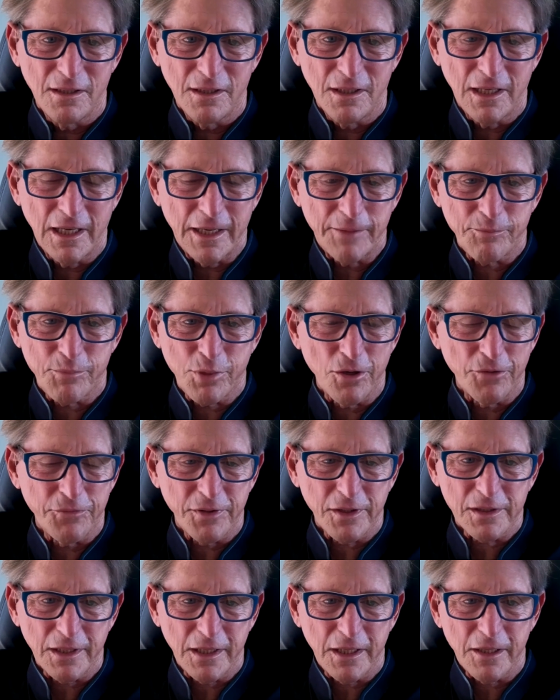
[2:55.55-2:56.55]
I'm
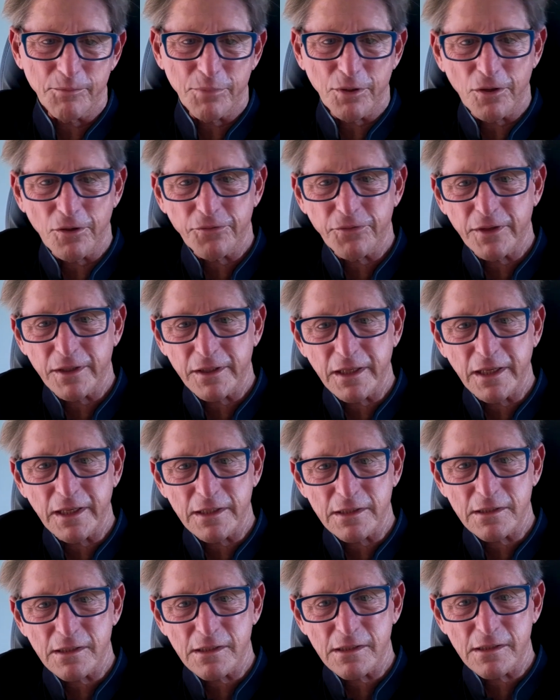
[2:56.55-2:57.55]
perfectly imperfect,
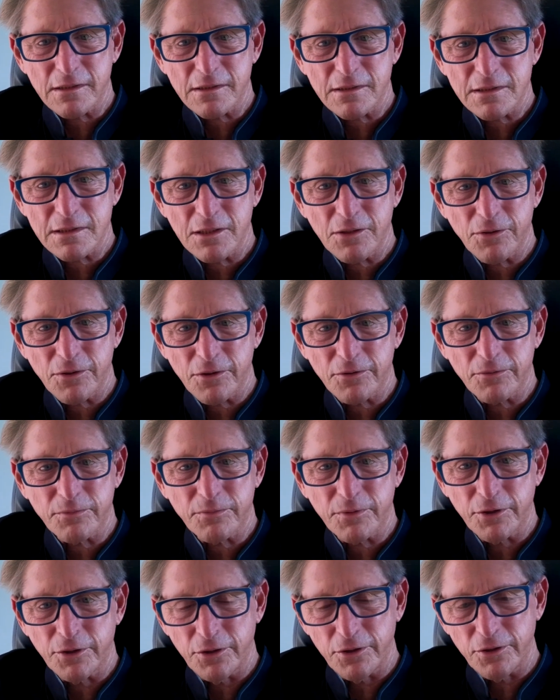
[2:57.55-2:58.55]
and so are
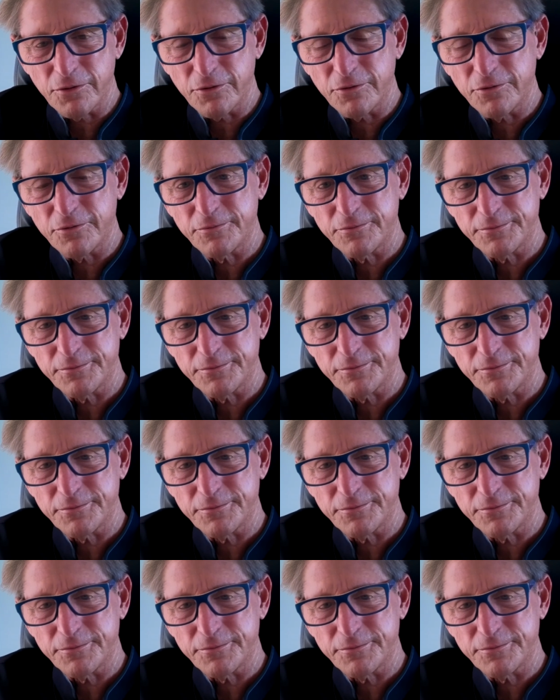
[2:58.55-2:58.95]
you.